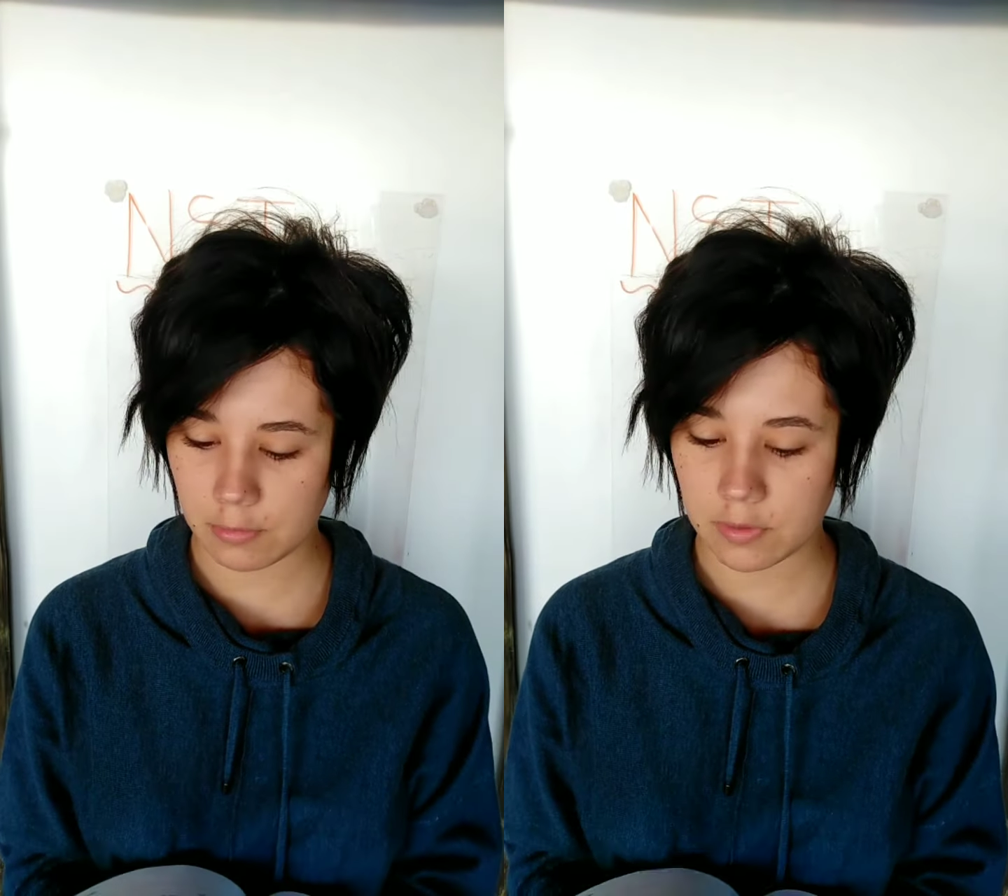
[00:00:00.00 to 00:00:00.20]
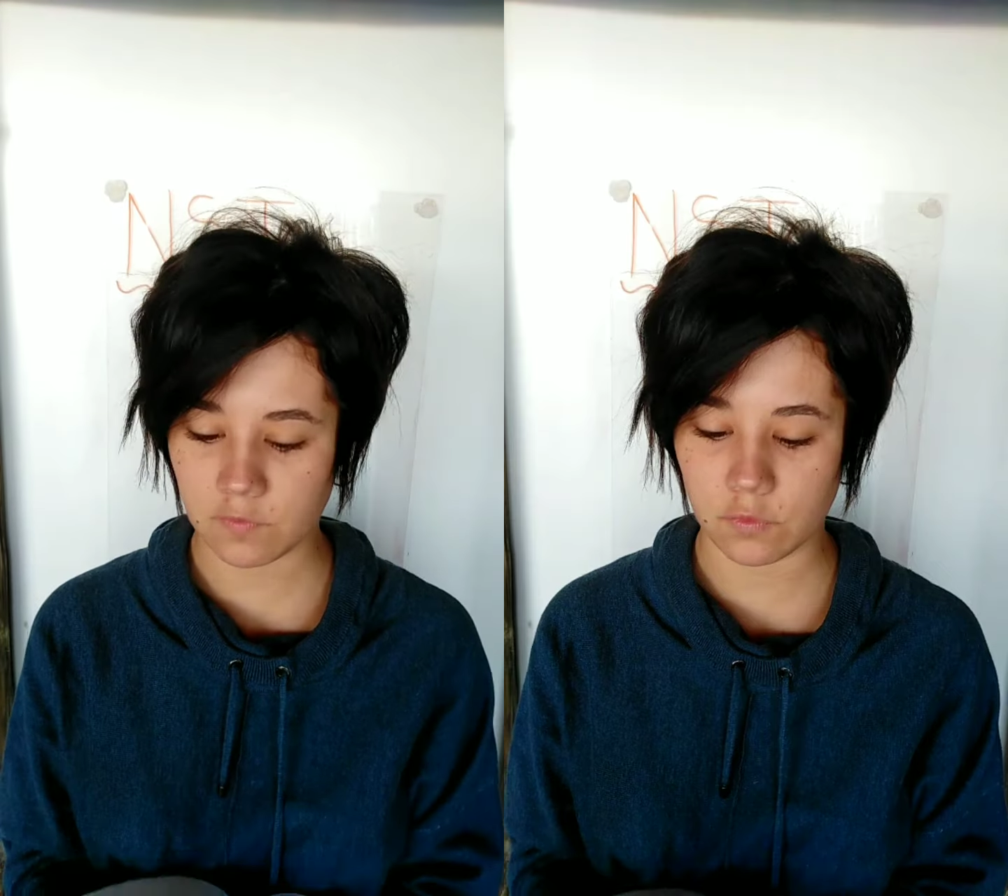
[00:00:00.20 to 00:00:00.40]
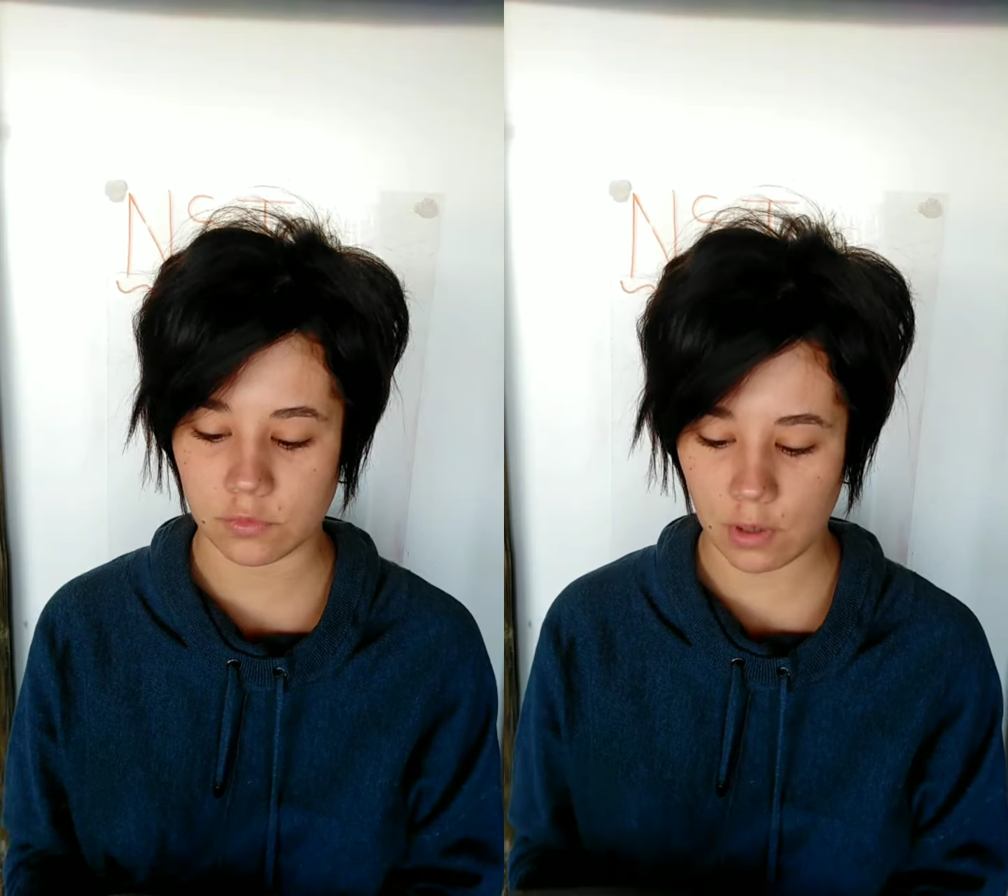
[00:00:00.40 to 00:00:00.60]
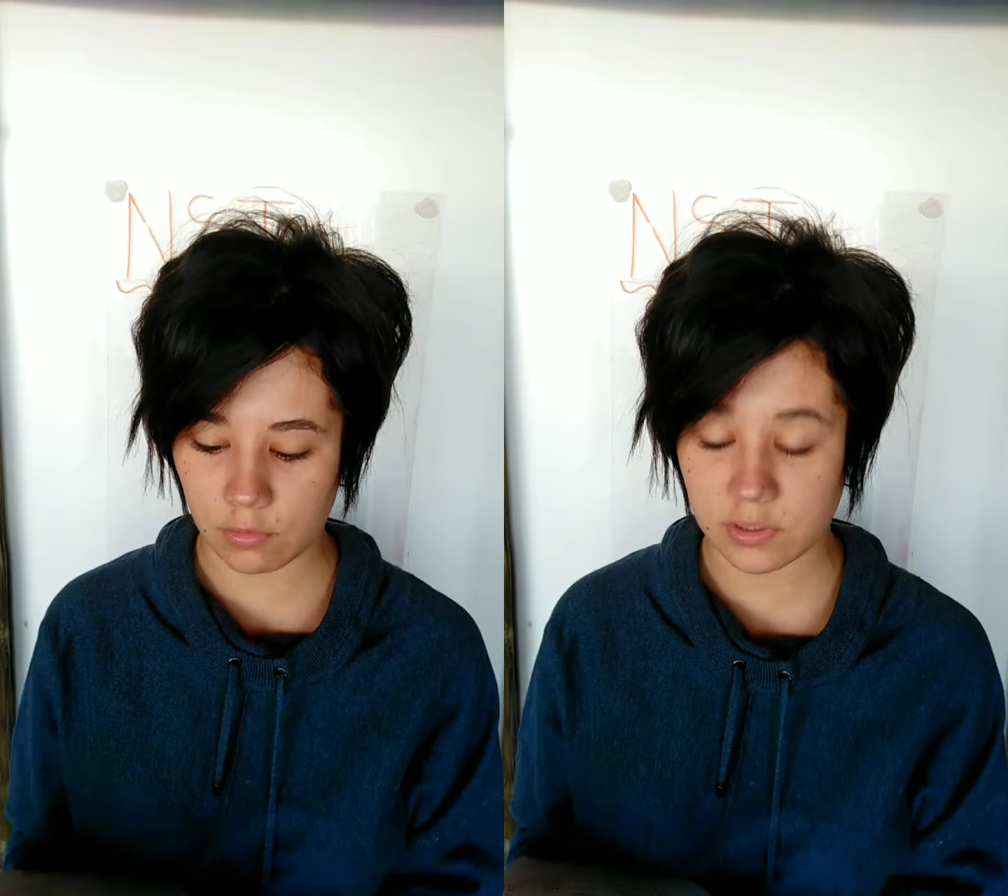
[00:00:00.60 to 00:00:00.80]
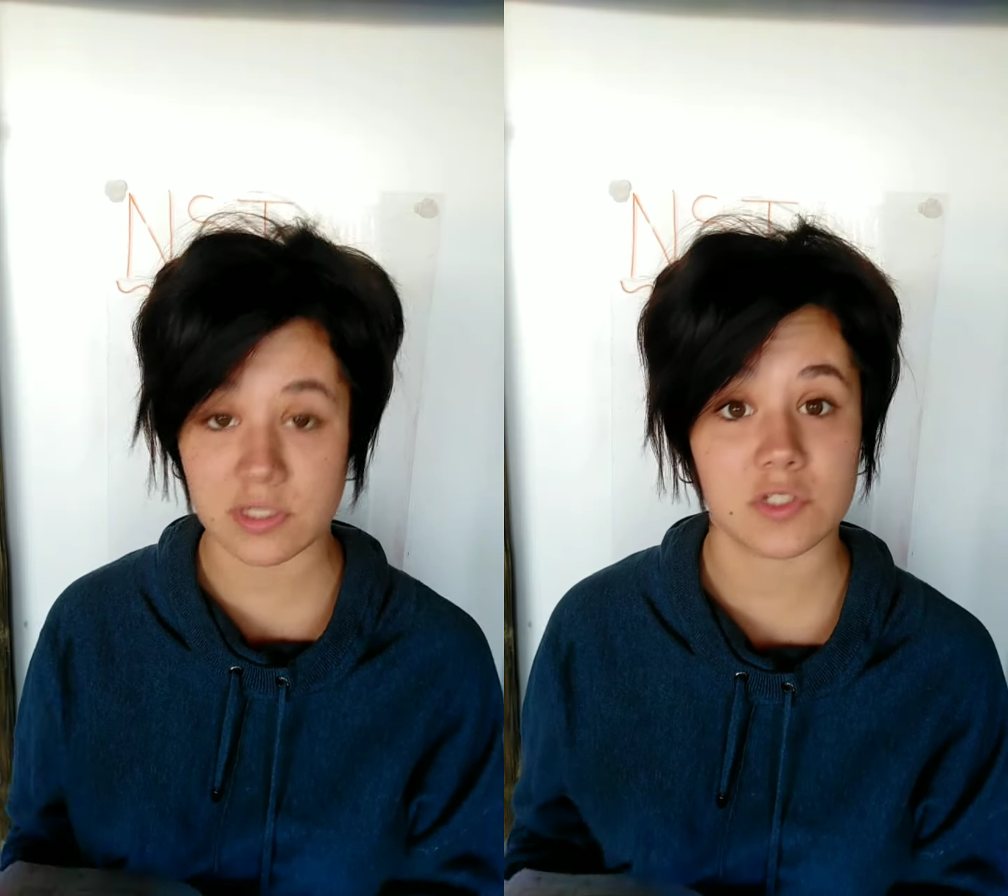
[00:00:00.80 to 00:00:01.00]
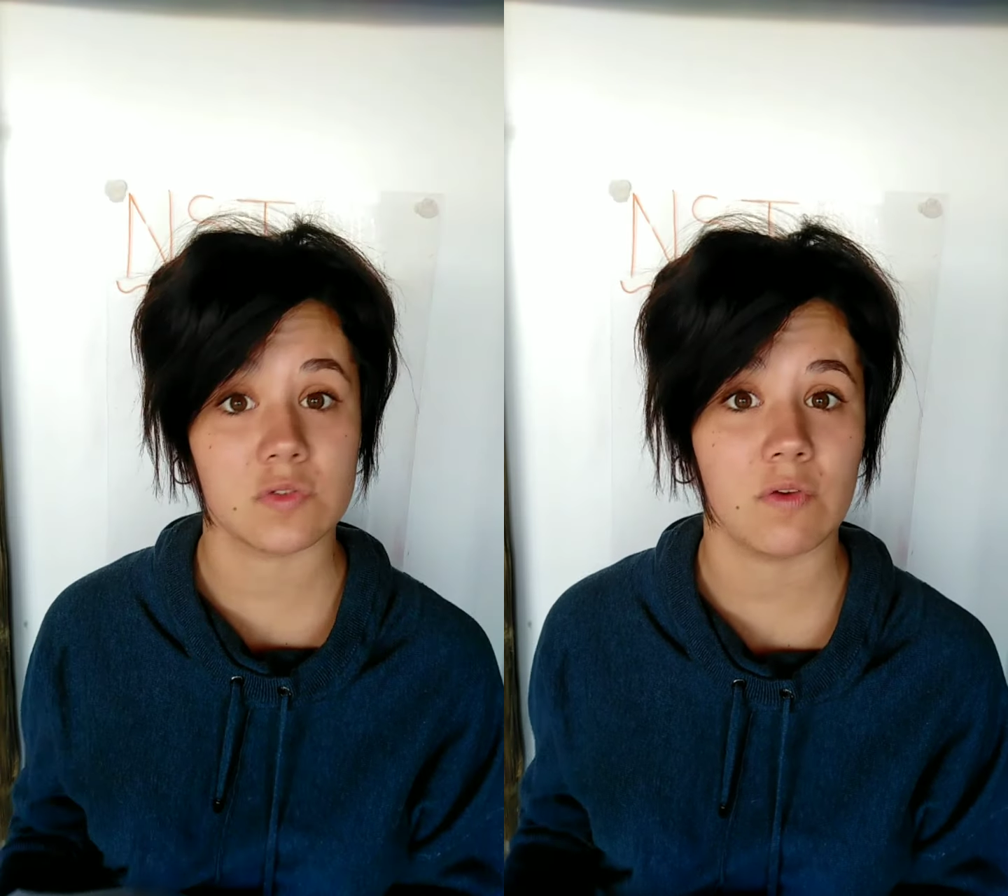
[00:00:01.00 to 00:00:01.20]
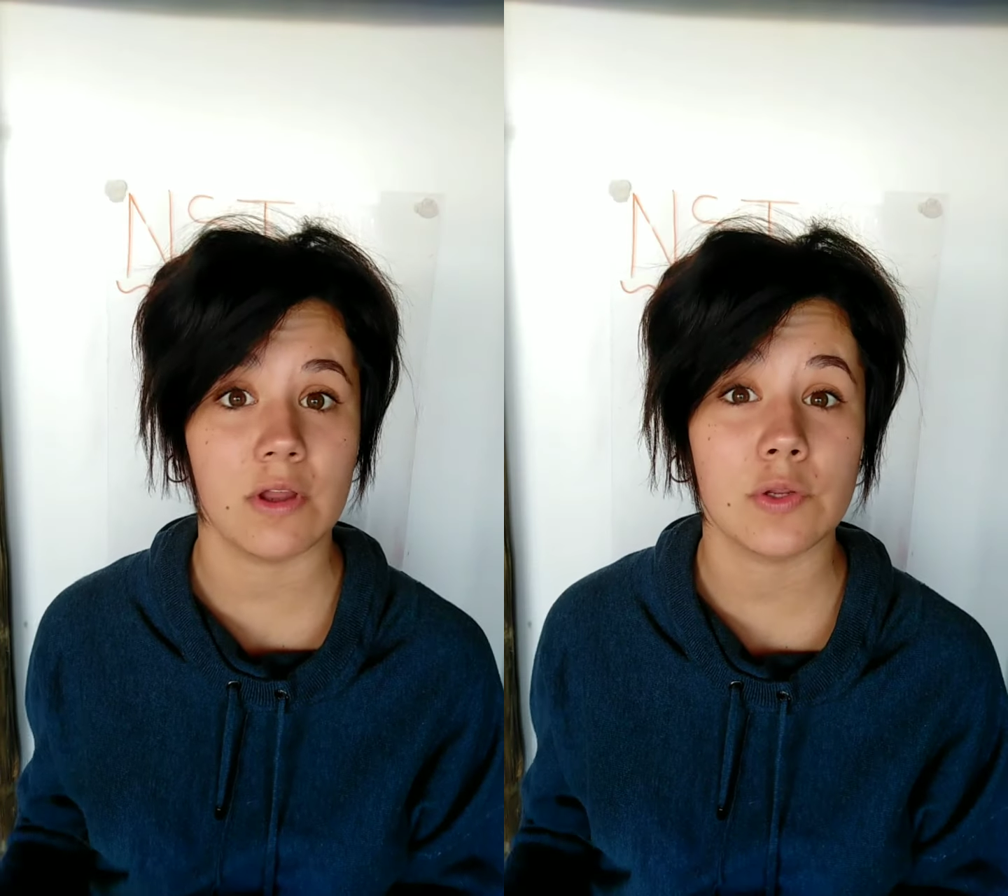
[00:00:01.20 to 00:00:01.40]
If you don't, it is fine.